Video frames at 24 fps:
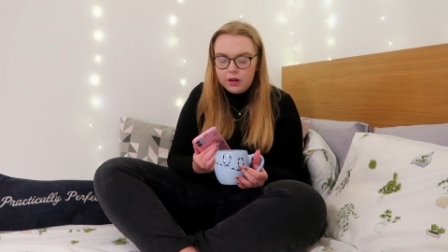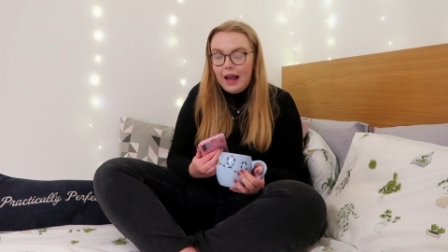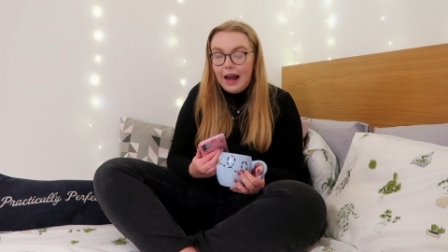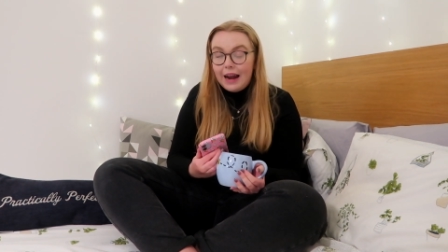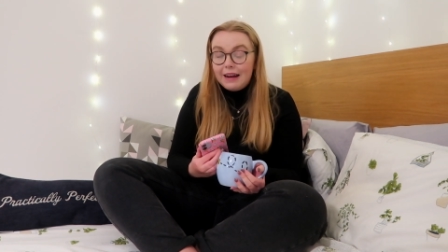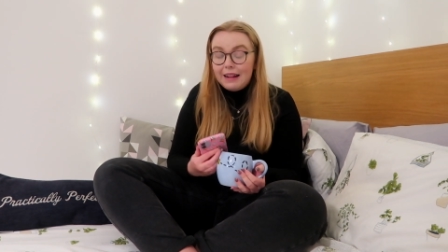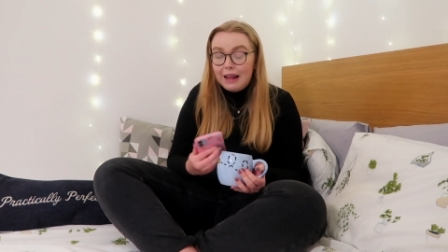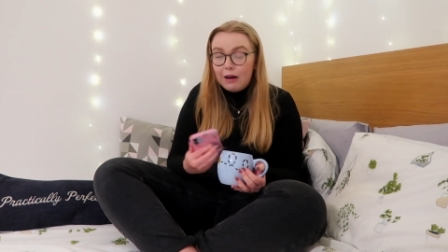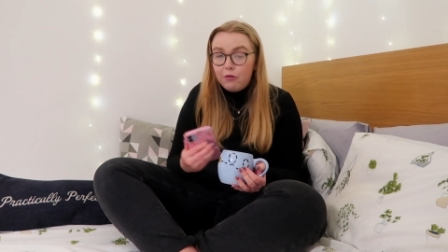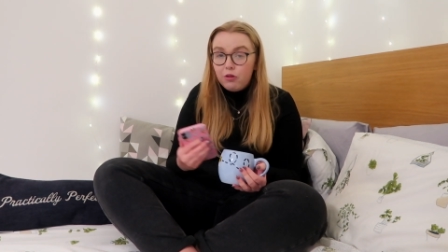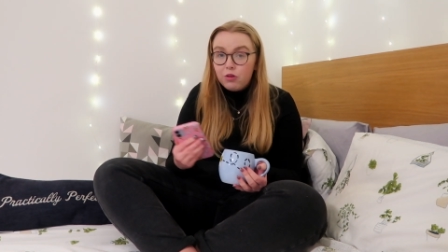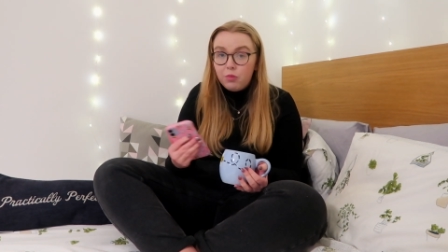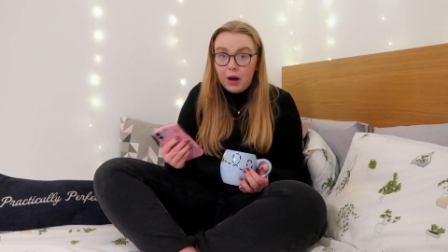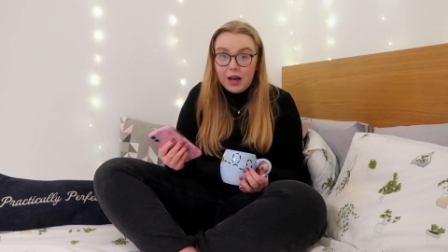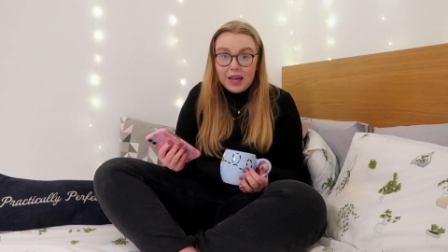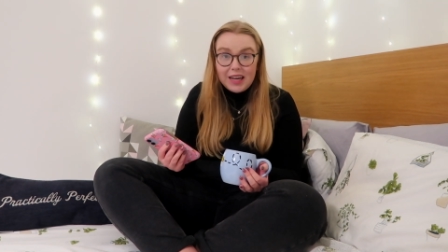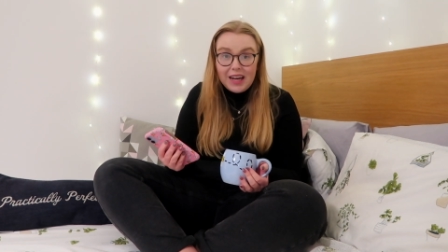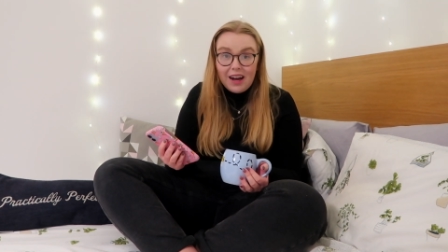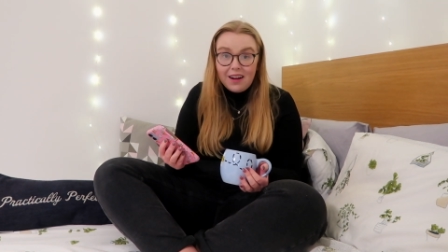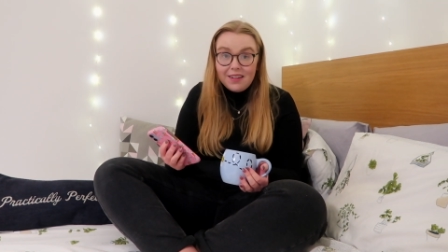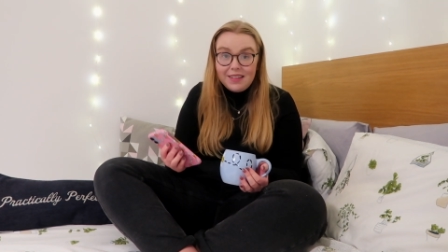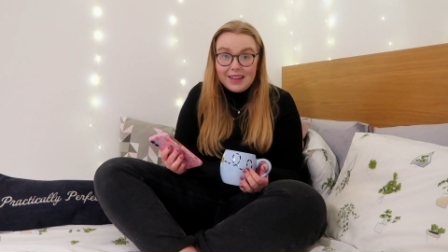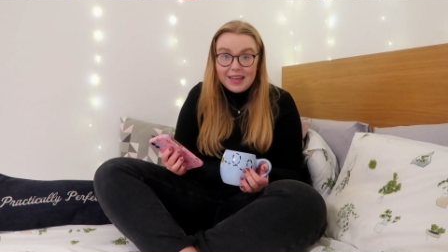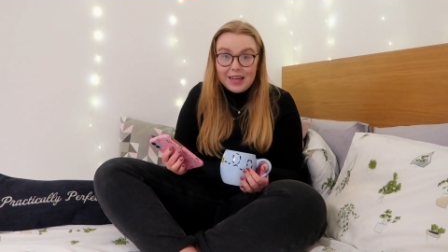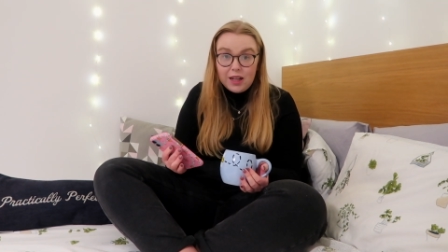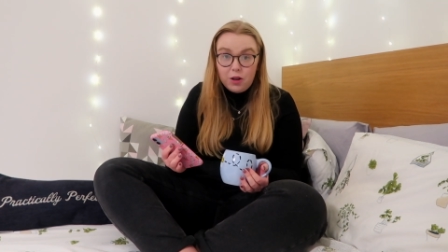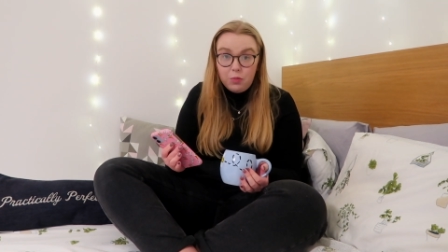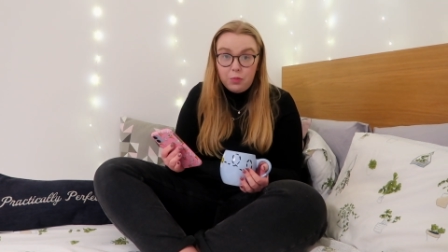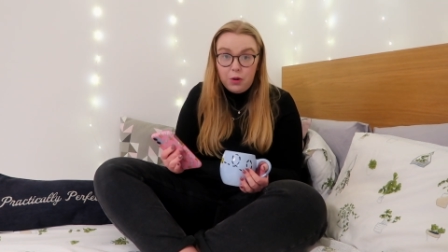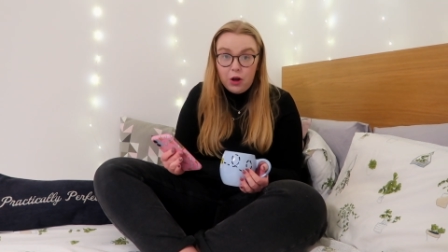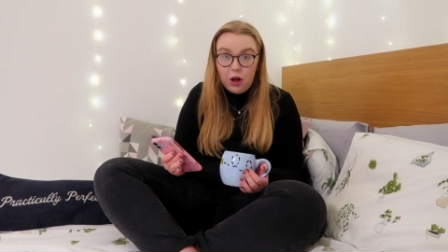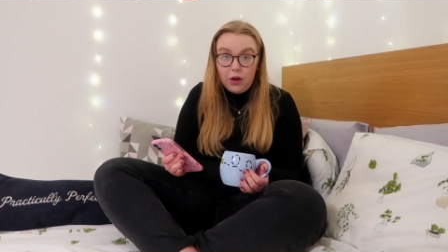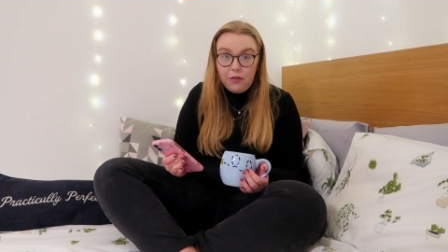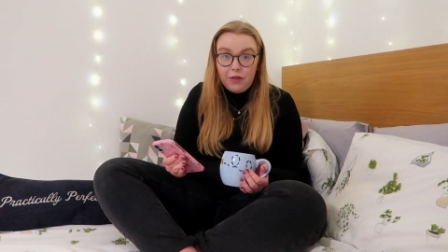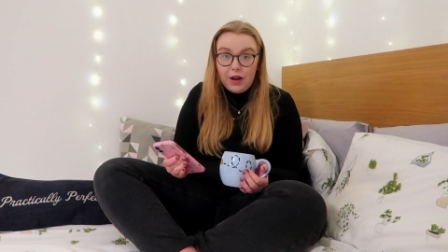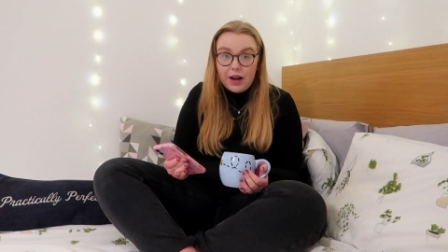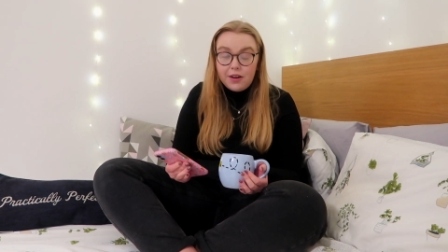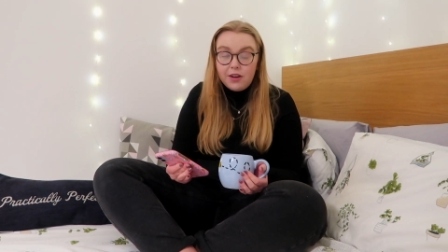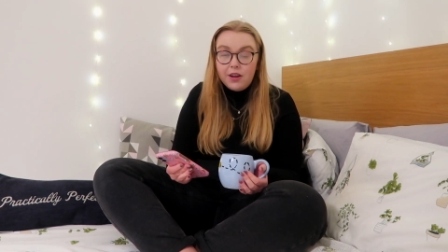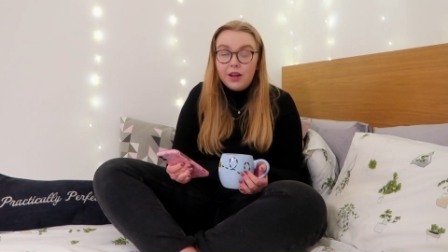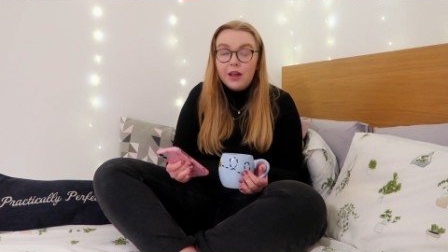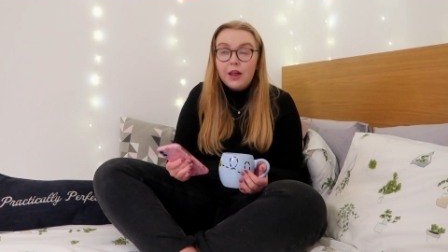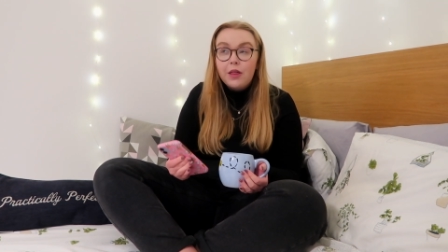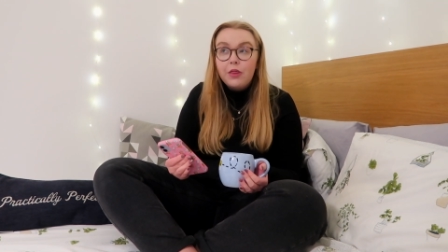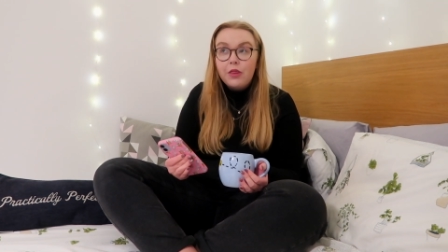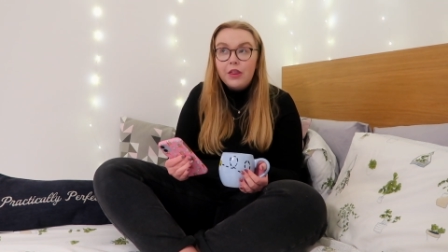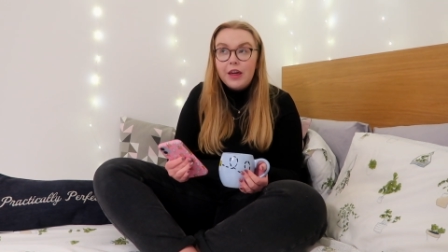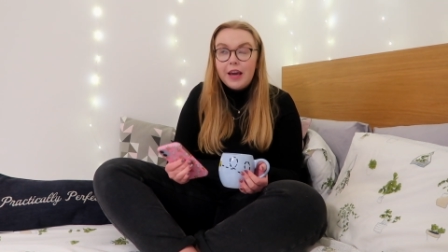And that was my ideal, perfect
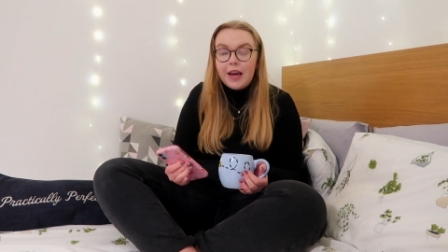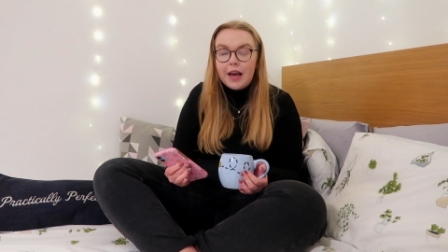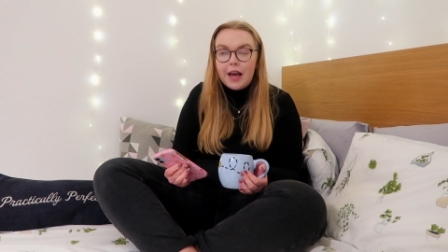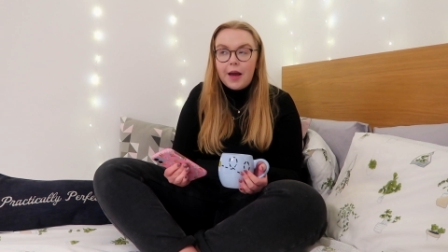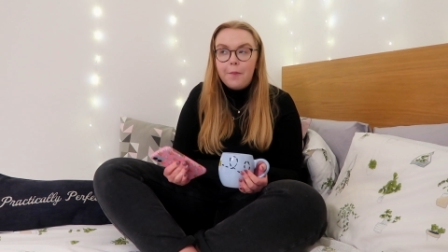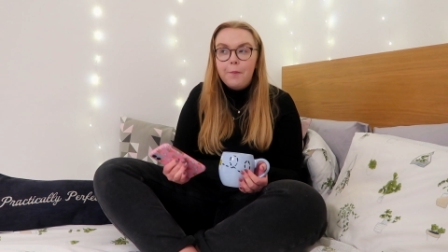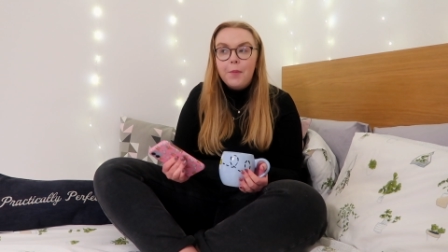thing.